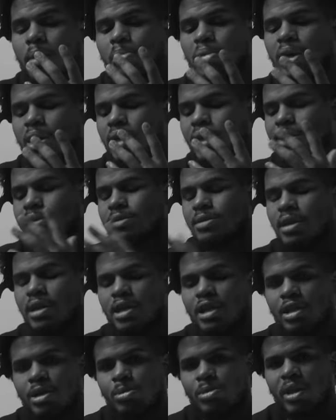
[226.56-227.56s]
But the
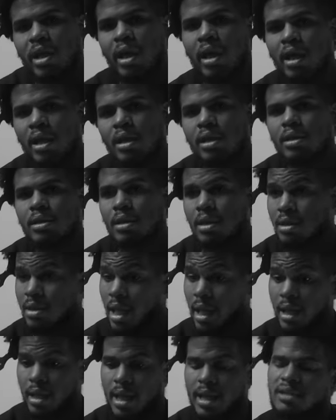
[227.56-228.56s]
same day, the
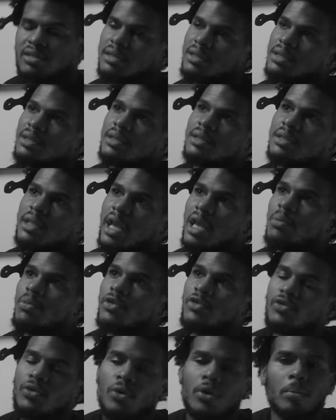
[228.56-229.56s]
night, actually the day
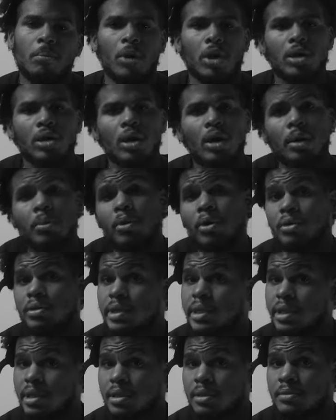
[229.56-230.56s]
before, my car
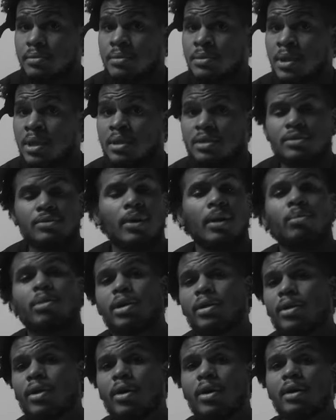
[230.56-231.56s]
broke down. So I've
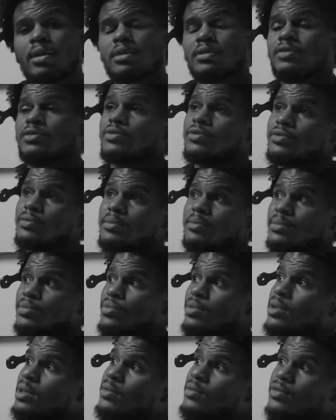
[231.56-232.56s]
been called this
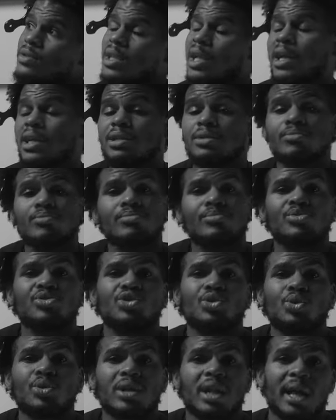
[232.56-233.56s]
really for like
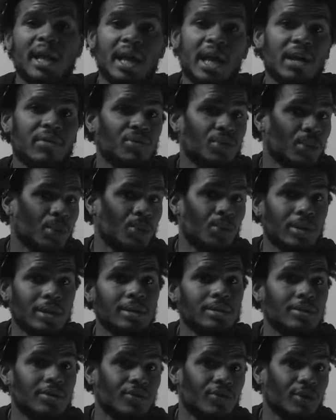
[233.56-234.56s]
two and a half, three
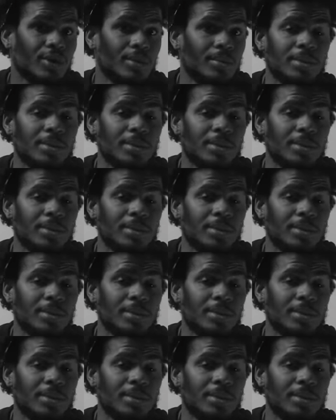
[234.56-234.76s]
weeks, you feel